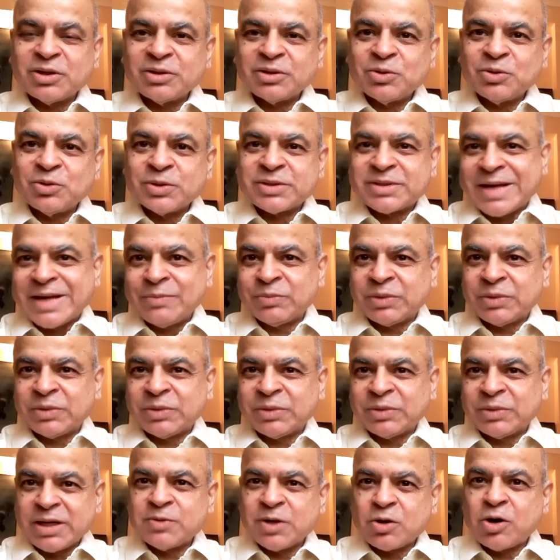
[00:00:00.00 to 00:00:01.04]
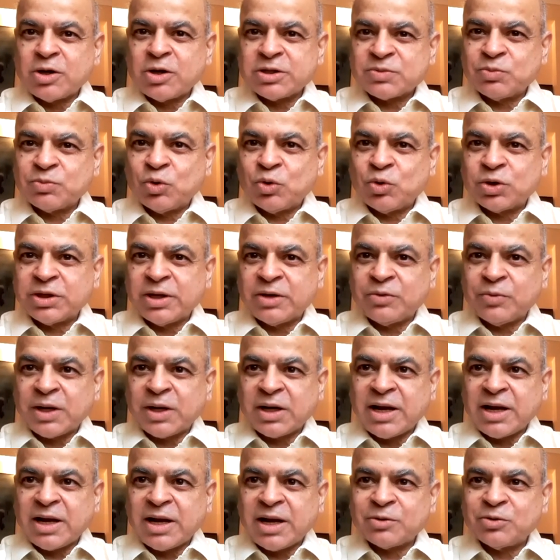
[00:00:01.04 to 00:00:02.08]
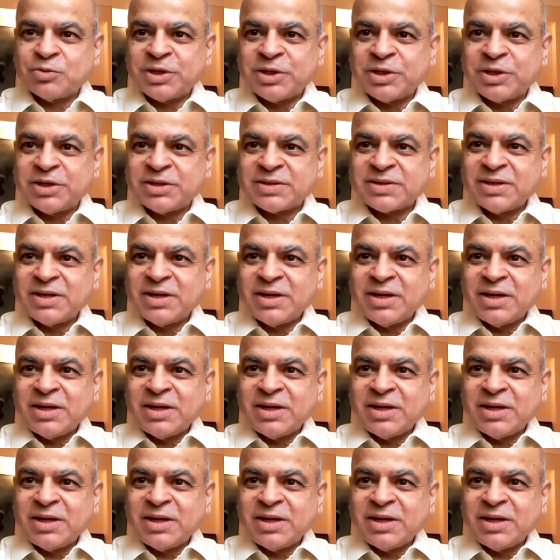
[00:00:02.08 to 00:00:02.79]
those same things will cost more than 1 lakh rupees,